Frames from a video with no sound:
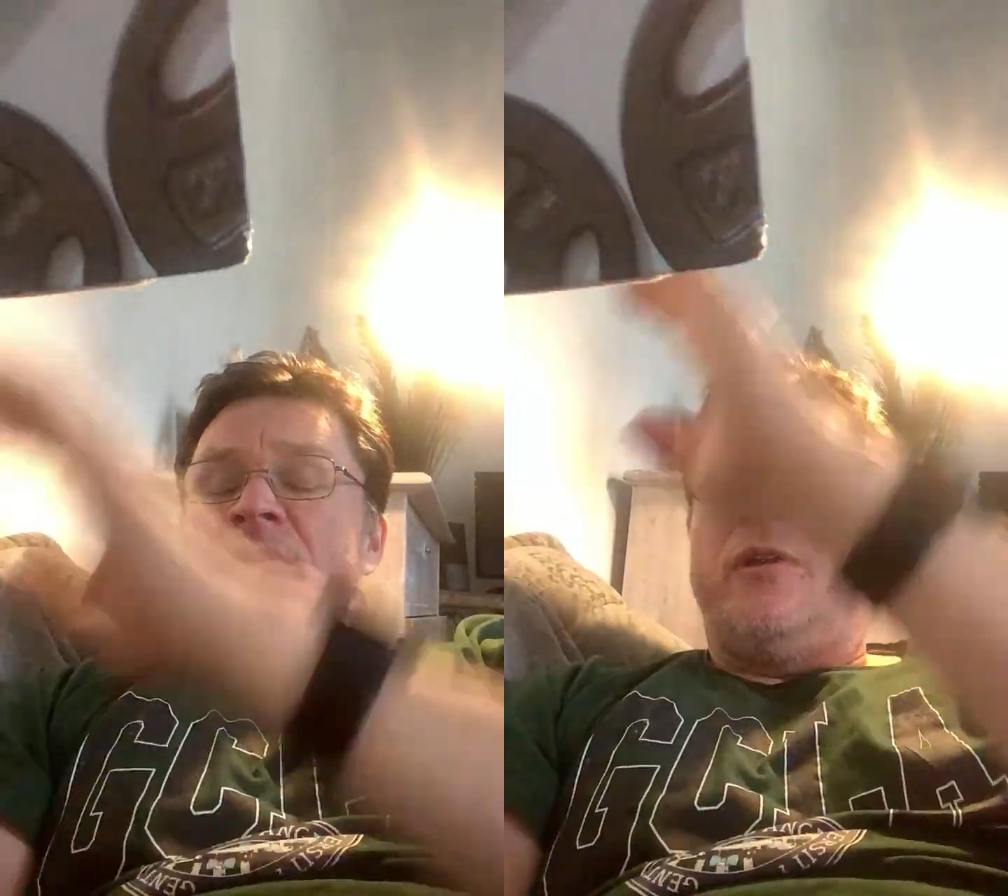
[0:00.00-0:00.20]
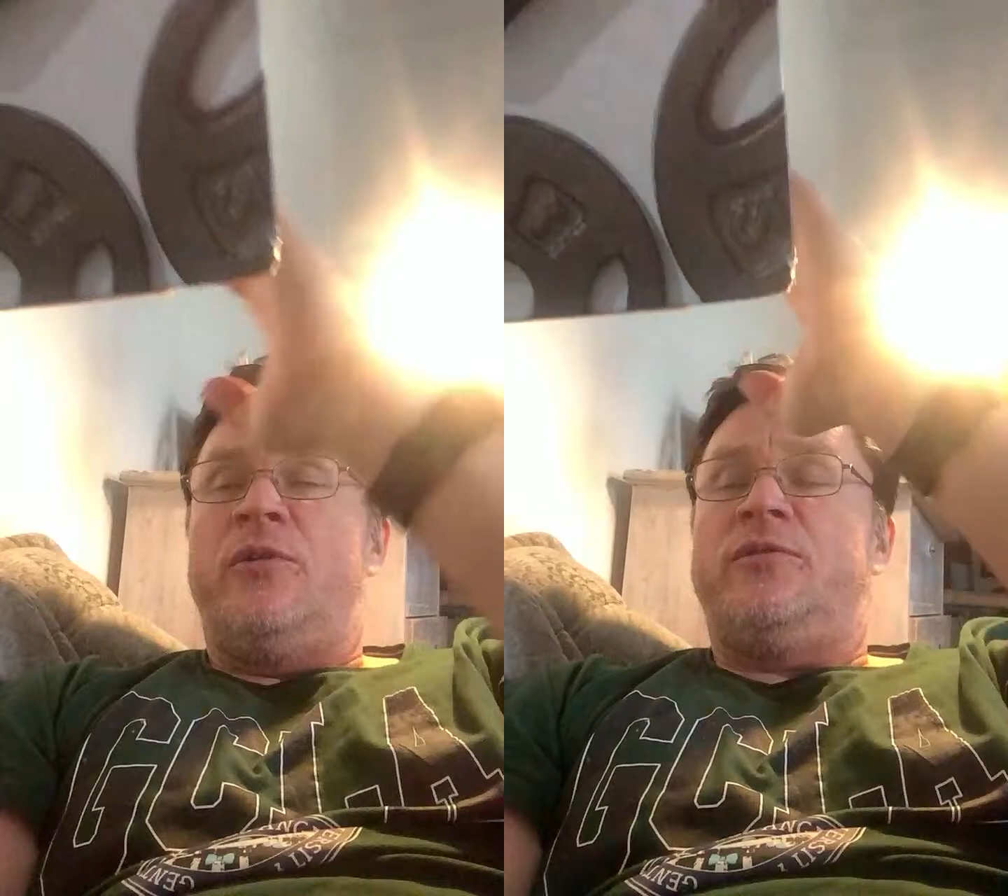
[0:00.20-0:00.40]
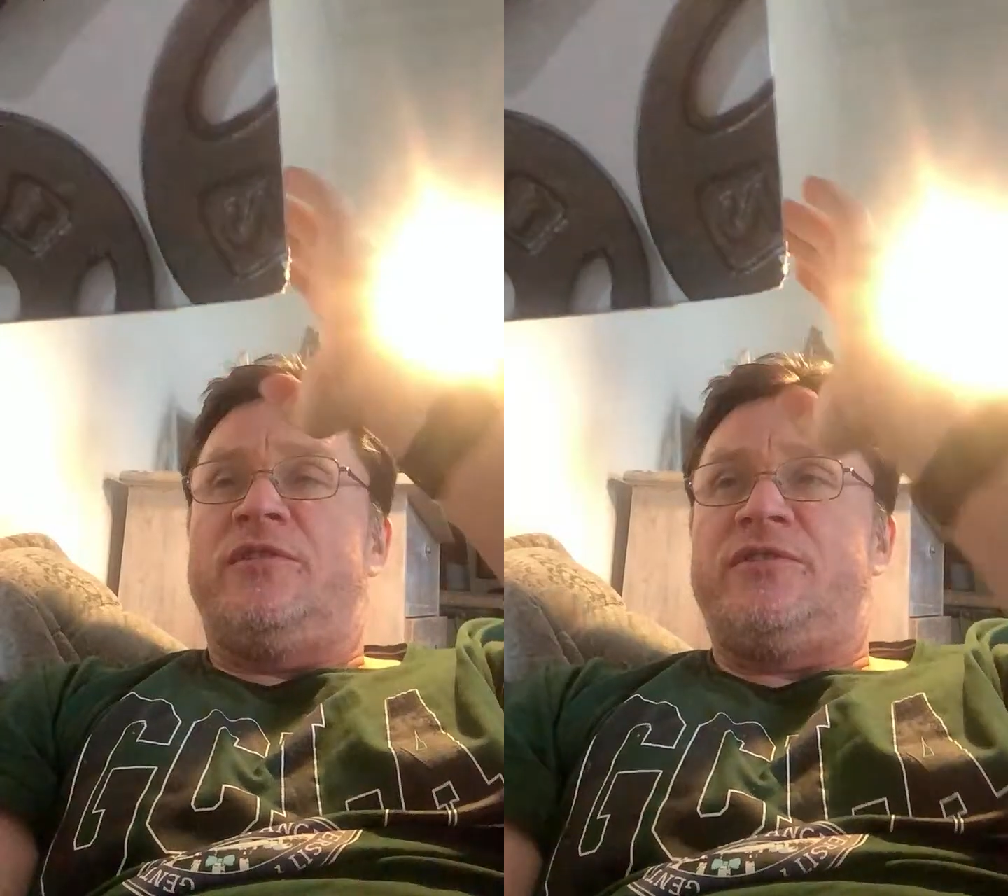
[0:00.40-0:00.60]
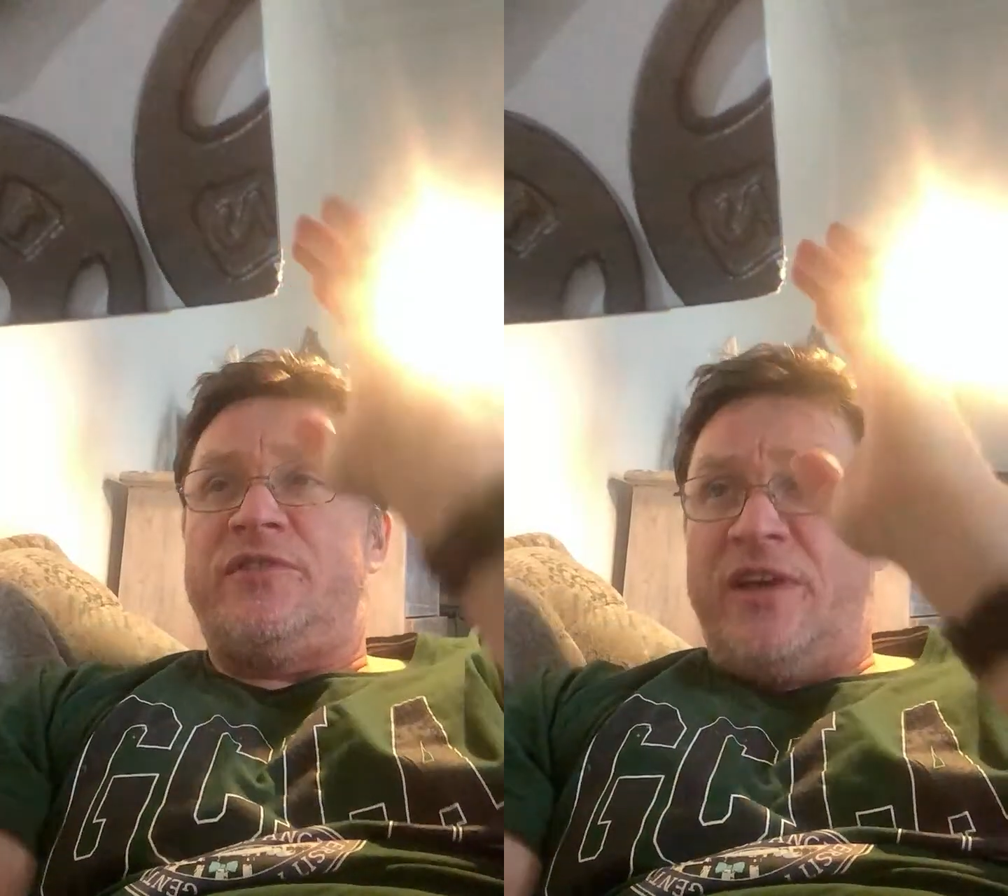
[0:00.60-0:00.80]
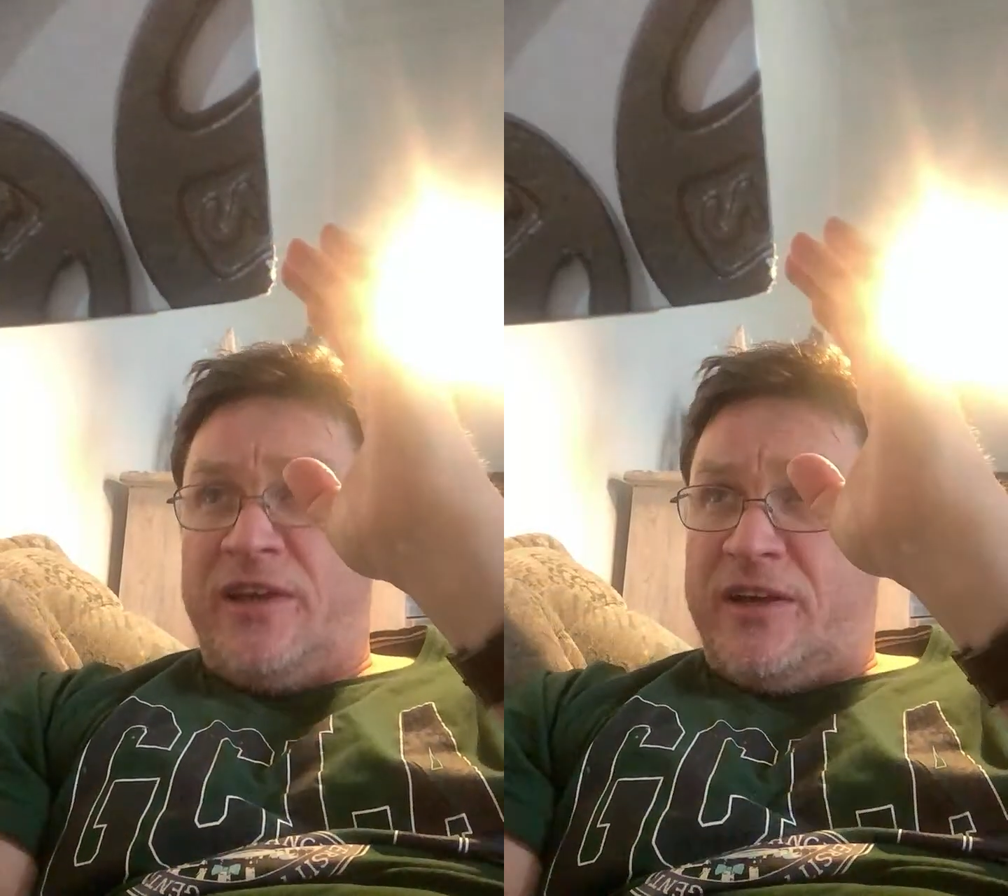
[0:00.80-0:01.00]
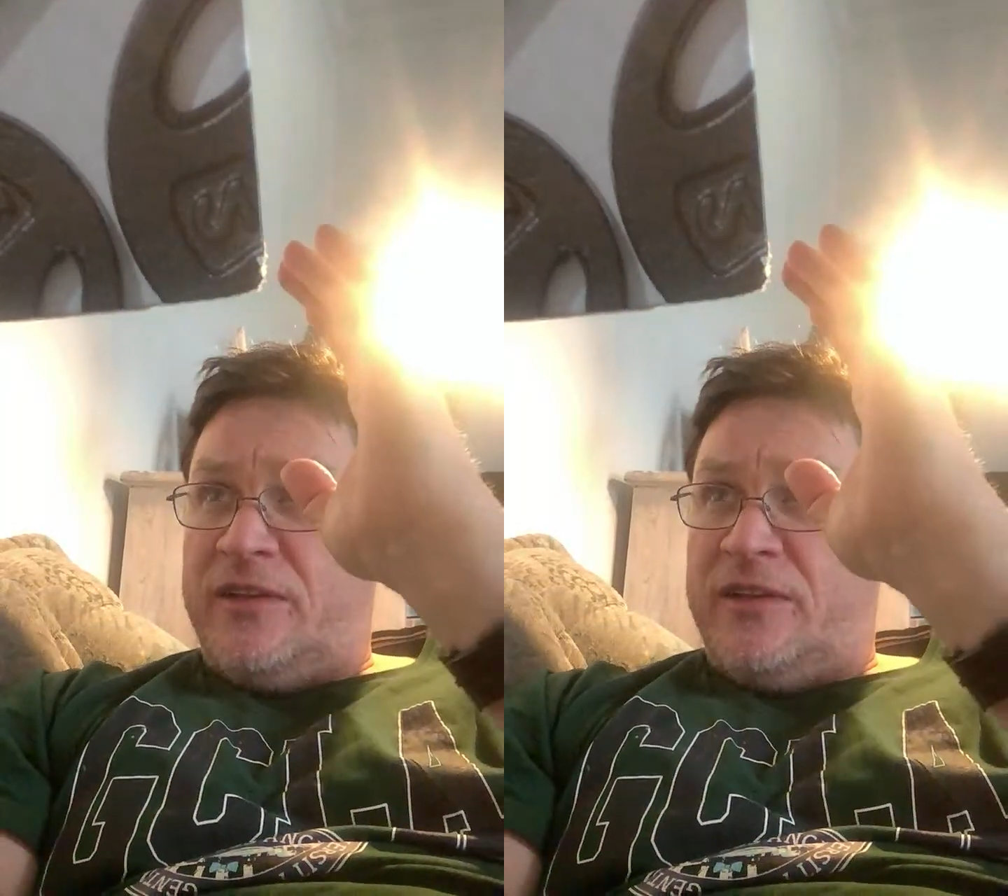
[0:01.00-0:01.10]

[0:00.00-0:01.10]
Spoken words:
Then you need to sink